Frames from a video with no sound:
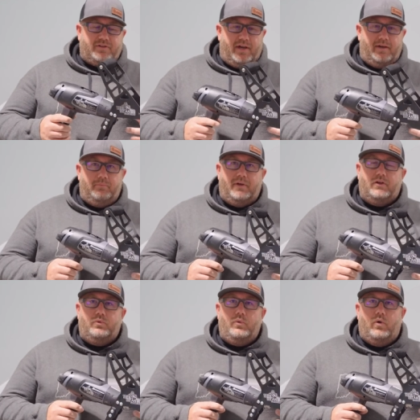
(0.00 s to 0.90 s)
Titan
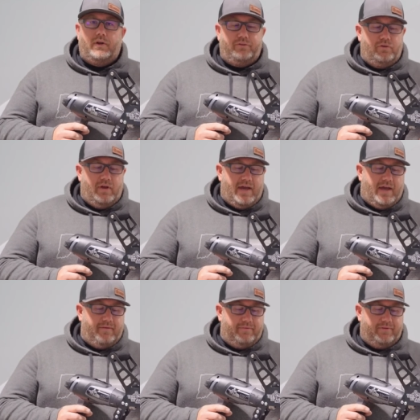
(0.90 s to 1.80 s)
because we wanted to
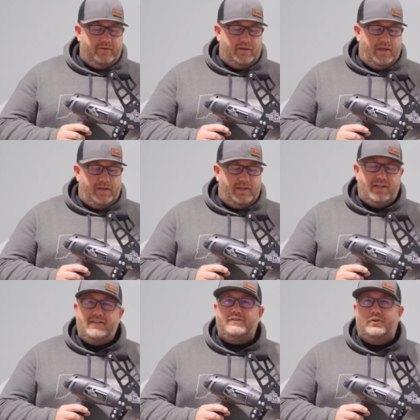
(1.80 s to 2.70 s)
have an
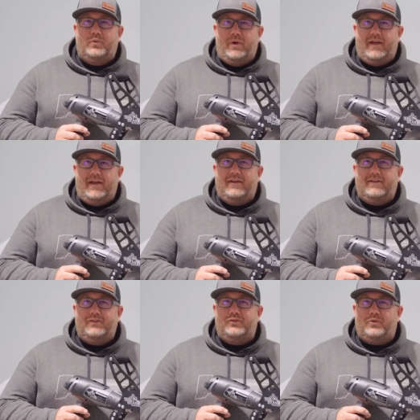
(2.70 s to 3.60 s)
easier way
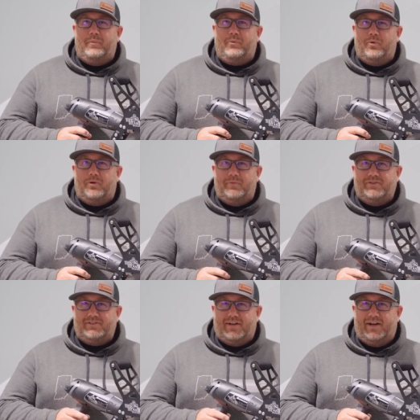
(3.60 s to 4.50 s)
to scrape quarter
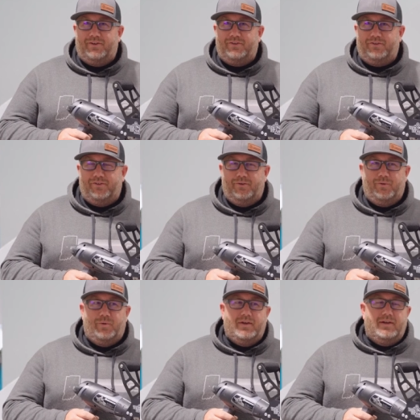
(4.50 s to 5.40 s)
midget tires.
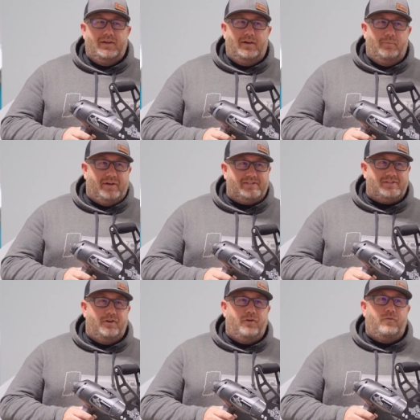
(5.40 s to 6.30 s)
So uh,
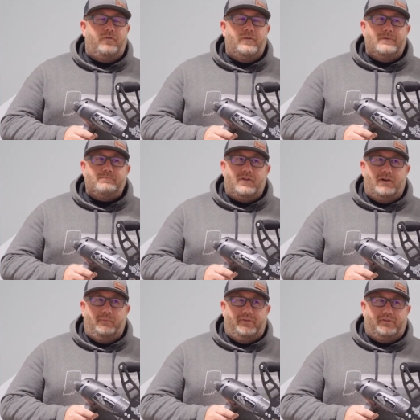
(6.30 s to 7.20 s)
myself
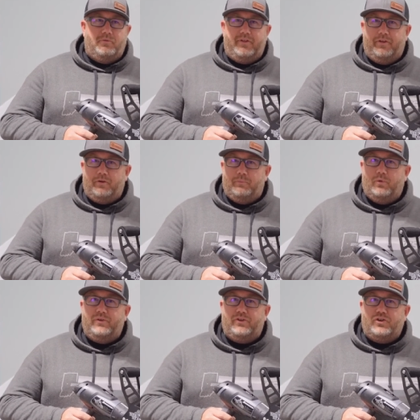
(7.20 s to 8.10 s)
um, and some of the other
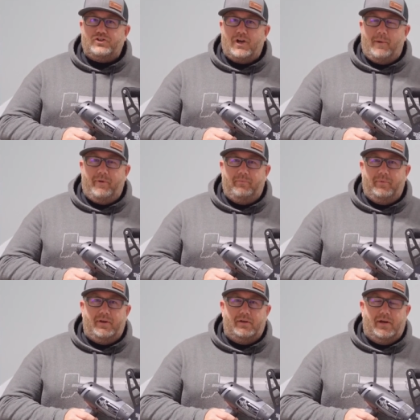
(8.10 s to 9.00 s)
employees at our shop have
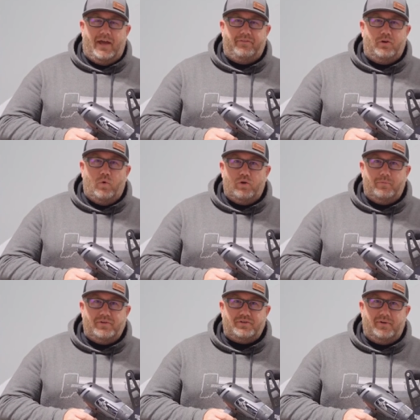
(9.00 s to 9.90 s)
been uh, avid quarter
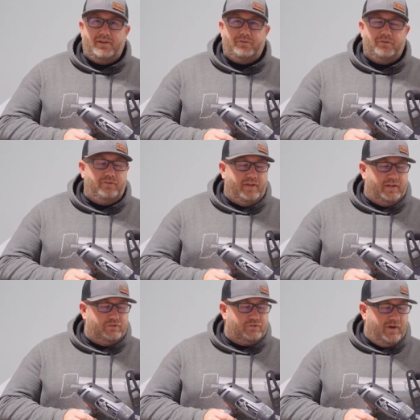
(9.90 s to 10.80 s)
midget racers
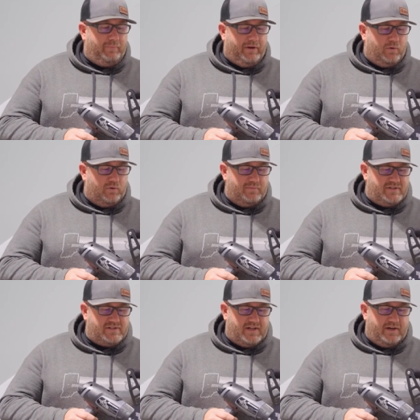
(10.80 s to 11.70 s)
and scraping quarter
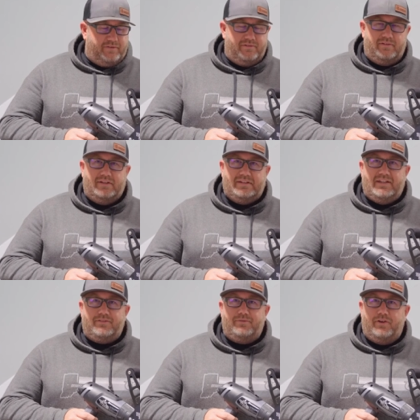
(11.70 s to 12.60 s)
midget tires is the
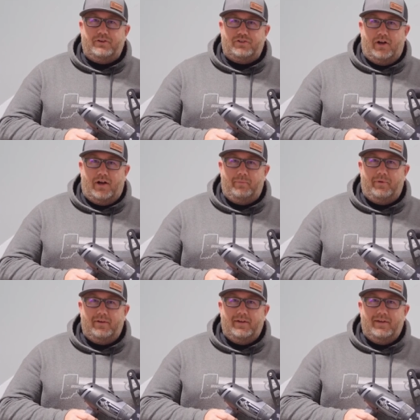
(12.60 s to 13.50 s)
least fun
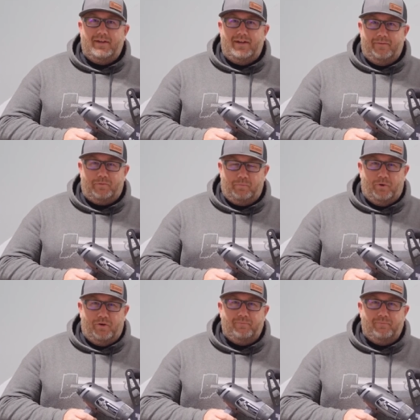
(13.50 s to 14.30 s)
job in the sport.